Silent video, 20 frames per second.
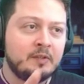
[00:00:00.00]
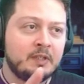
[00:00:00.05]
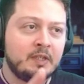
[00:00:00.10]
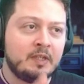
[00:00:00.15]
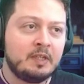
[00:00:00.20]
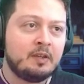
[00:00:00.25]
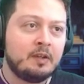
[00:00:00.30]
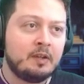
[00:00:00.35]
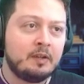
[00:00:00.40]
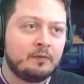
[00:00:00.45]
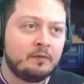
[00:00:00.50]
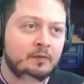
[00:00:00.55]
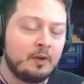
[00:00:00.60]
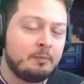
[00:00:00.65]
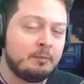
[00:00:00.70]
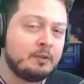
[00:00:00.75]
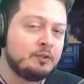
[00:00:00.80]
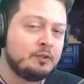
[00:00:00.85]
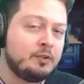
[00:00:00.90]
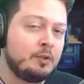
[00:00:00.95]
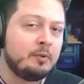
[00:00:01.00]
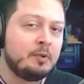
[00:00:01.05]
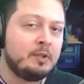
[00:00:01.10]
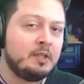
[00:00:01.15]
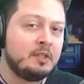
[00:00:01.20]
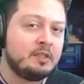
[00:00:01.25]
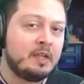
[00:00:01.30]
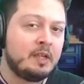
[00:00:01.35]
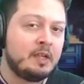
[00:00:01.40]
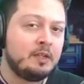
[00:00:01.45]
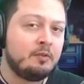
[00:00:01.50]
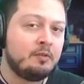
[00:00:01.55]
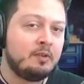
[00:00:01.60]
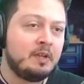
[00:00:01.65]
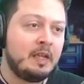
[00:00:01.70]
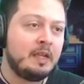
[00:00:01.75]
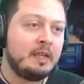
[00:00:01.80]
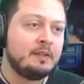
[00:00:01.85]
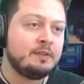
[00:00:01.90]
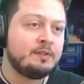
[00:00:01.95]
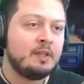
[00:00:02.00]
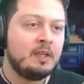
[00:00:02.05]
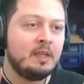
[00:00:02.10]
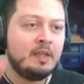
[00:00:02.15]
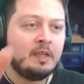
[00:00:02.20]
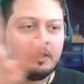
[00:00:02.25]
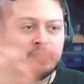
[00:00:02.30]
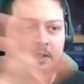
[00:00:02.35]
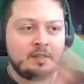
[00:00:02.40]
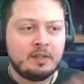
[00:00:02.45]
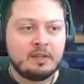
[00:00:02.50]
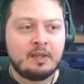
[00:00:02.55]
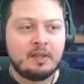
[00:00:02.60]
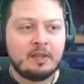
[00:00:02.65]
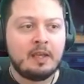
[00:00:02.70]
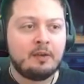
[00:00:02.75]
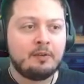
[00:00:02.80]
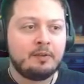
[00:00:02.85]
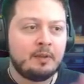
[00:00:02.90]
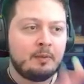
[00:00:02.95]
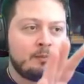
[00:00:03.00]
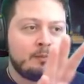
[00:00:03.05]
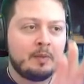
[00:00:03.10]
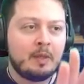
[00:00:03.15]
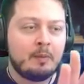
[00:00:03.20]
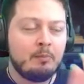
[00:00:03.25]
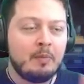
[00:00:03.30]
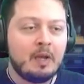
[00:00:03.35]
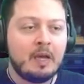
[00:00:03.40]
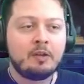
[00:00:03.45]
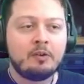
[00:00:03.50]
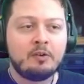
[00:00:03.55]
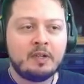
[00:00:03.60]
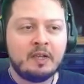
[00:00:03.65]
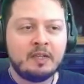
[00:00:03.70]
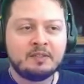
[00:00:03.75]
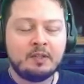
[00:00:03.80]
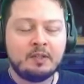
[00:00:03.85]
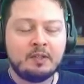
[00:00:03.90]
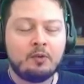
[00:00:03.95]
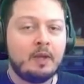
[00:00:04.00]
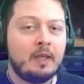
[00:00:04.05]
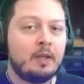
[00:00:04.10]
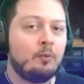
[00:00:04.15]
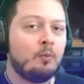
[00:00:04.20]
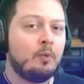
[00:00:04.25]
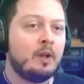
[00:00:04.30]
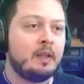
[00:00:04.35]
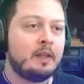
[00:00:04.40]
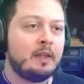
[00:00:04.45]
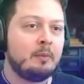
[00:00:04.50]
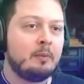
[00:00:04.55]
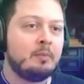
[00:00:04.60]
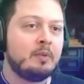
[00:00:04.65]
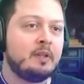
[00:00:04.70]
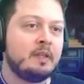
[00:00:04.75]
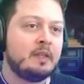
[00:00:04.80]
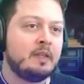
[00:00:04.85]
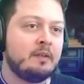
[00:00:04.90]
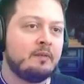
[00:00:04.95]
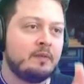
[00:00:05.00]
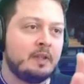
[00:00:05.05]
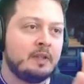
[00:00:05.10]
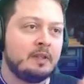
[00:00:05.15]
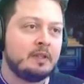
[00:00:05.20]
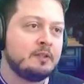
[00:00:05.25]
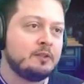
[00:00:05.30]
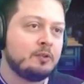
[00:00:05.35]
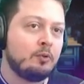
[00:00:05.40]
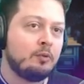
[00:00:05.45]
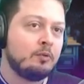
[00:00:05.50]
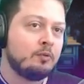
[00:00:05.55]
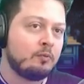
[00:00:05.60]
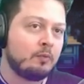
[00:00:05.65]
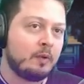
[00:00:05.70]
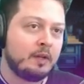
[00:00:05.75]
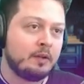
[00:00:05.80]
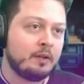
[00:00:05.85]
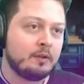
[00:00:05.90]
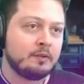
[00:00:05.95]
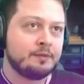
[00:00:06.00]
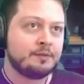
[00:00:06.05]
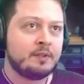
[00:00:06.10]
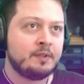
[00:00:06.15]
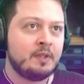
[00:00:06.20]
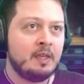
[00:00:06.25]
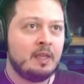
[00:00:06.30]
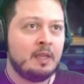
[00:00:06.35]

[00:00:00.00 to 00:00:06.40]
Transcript: Diddy Kong from the Super Nintendo days to now. They modernized it quite well, I believe, in these old renders.